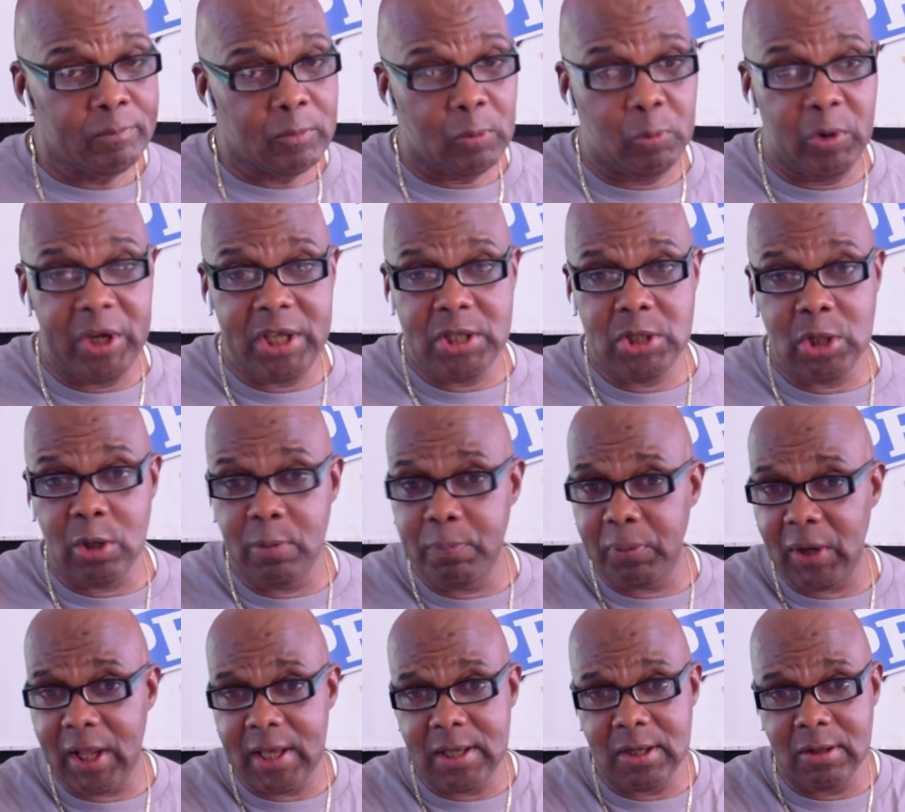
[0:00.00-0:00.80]
We do
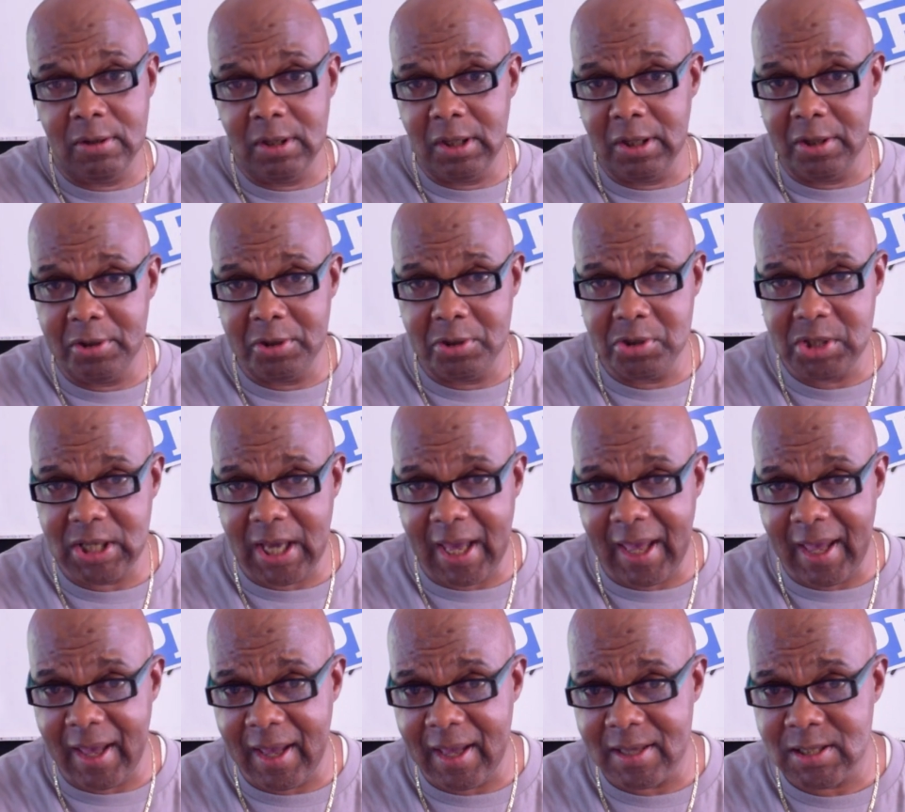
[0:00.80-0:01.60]
play you a little
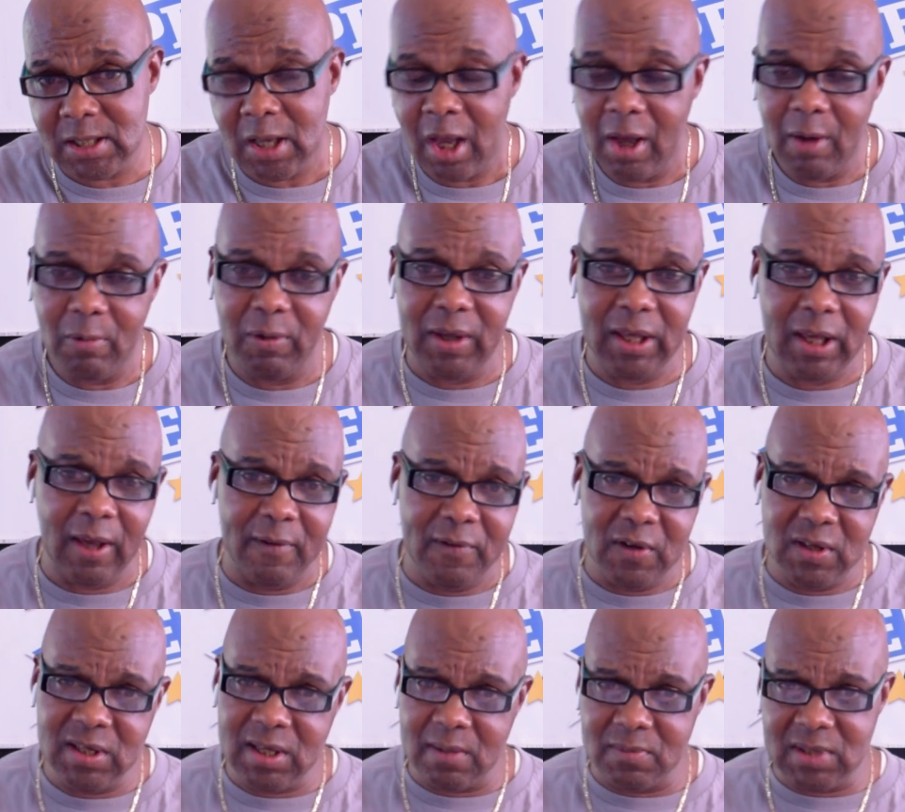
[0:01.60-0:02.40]
jazz. We
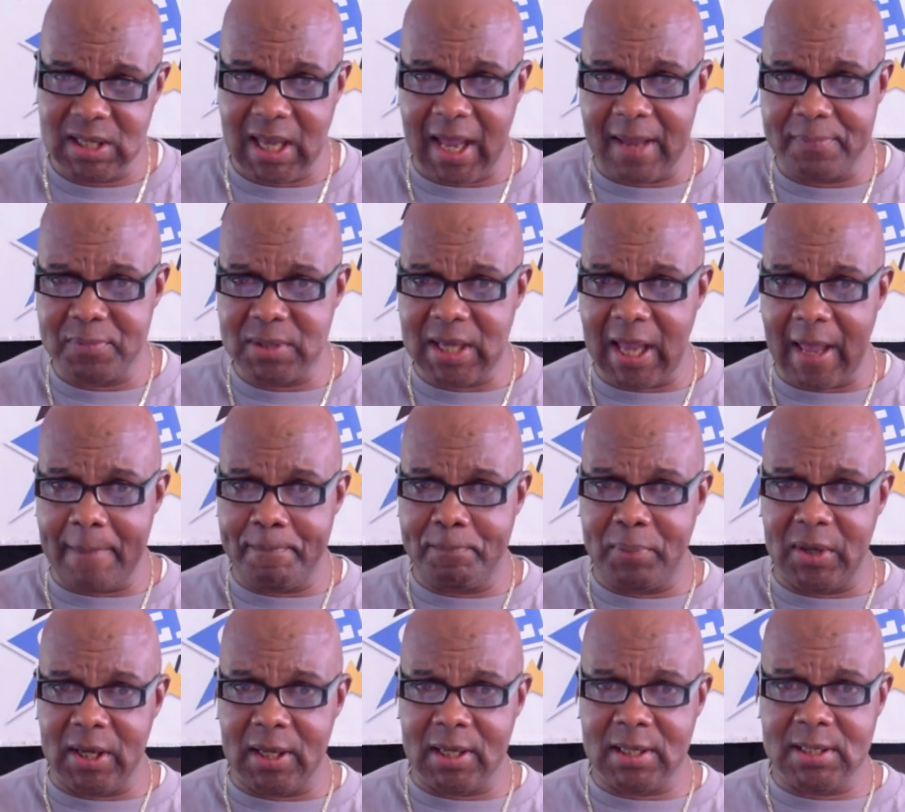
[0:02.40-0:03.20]
give you some
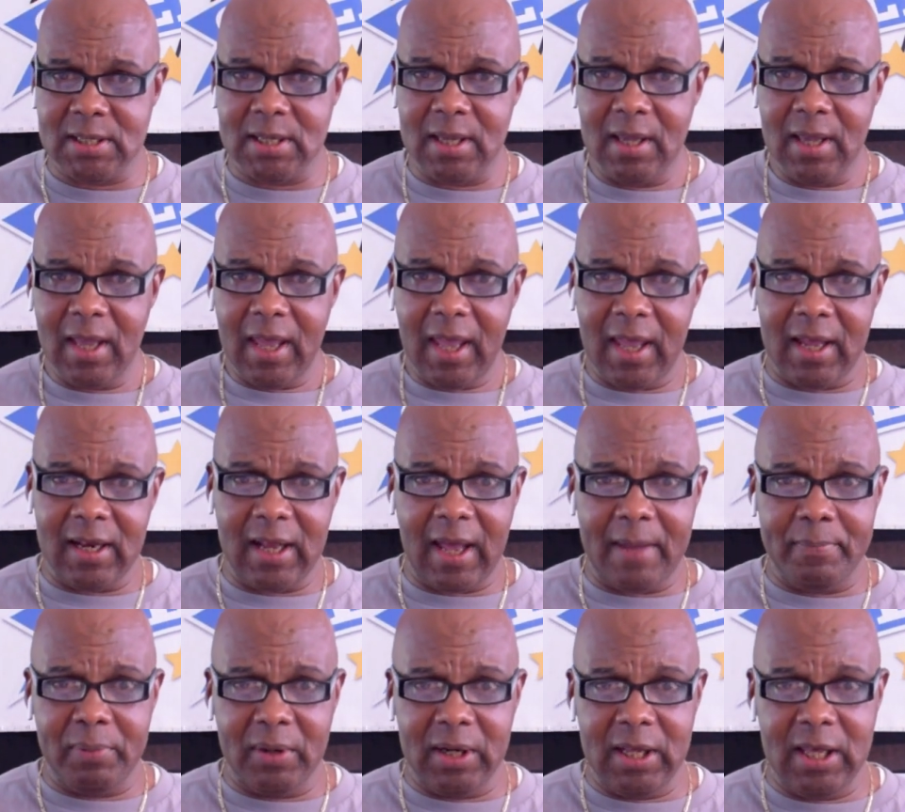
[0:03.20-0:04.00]
top picks. And
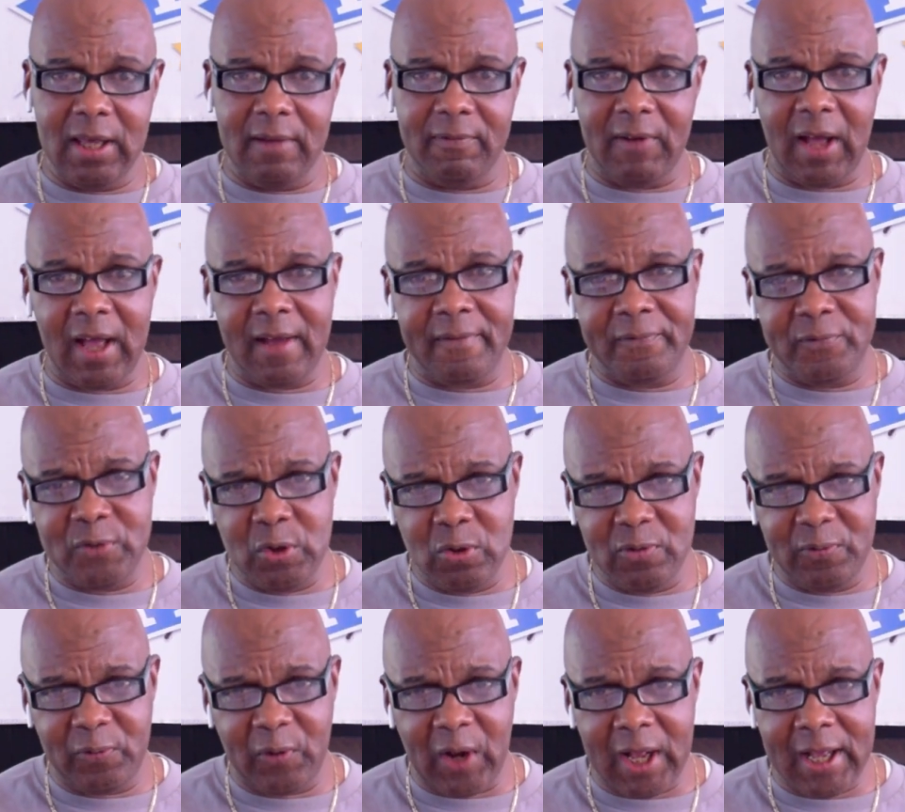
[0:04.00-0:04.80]
I believe
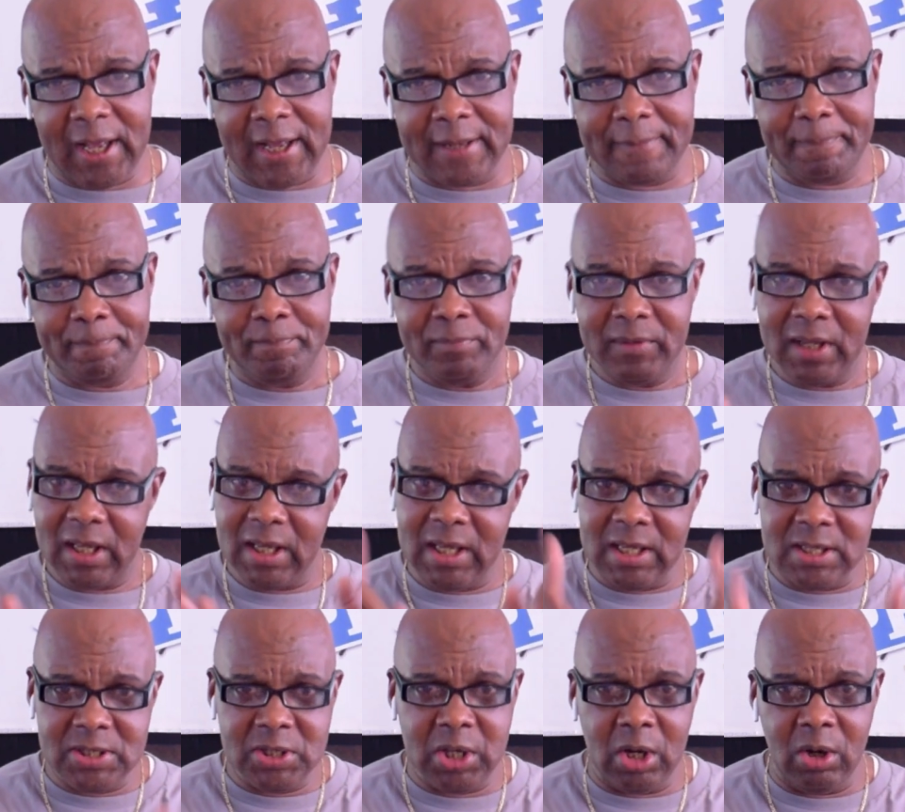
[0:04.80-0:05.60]
Envoutante
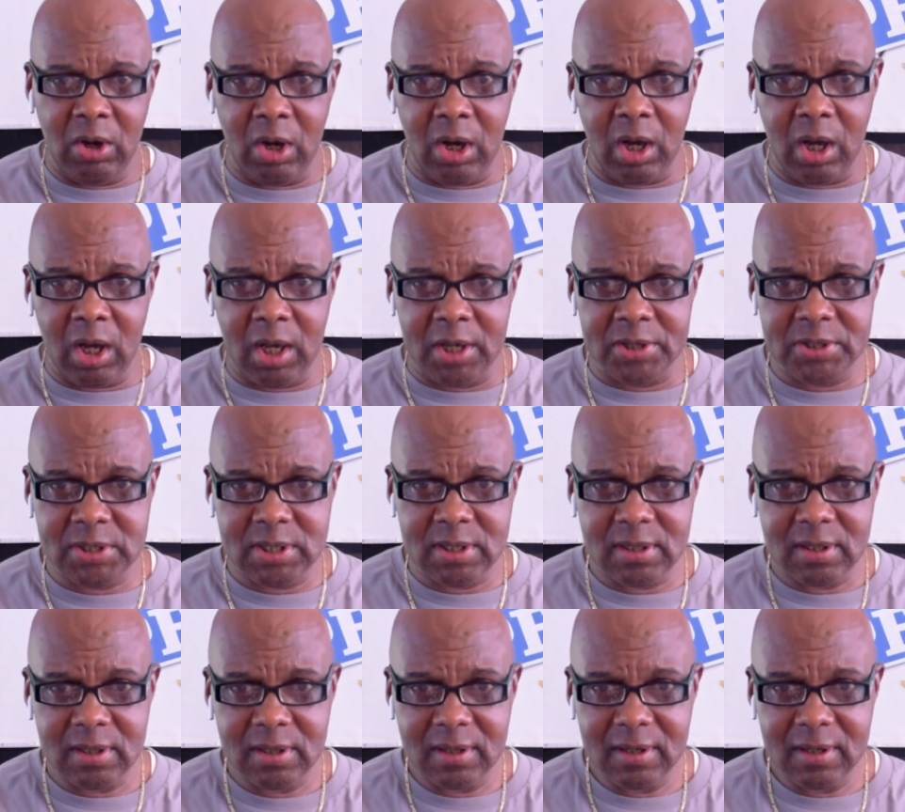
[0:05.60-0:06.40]
is the horse.